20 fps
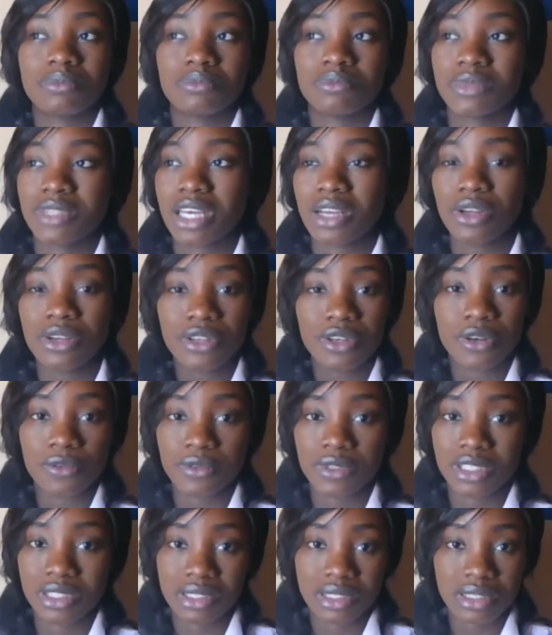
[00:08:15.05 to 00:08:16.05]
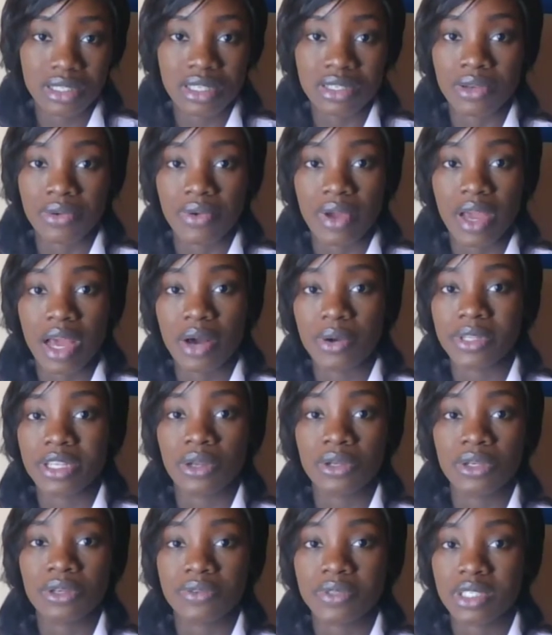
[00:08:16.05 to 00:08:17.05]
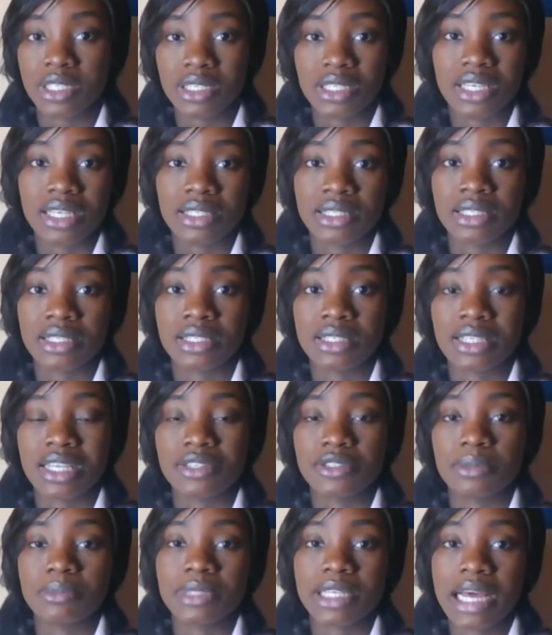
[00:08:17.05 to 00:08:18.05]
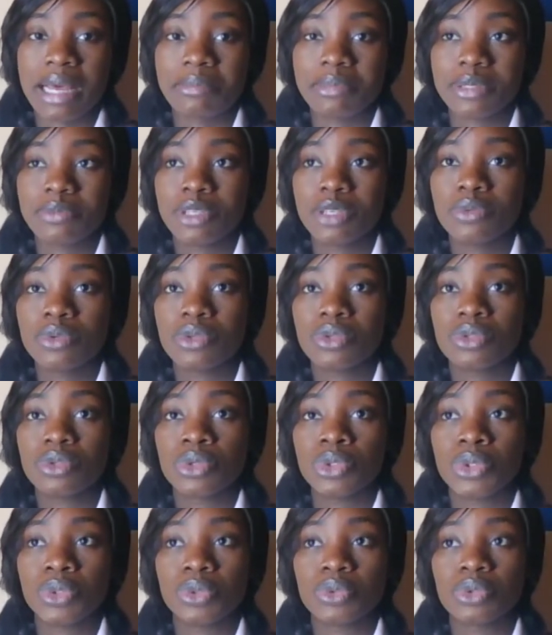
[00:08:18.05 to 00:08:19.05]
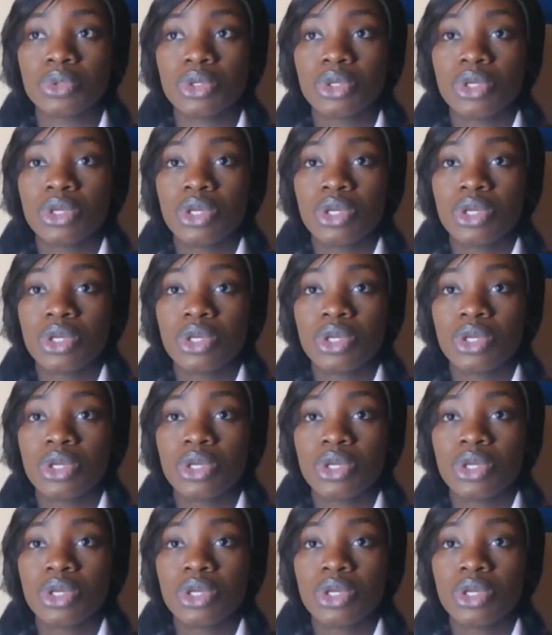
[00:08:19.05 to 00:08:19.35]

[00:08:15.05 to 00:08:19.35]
there are a lot of diseases around, there are a lot of sicknesses, and sometimes people who,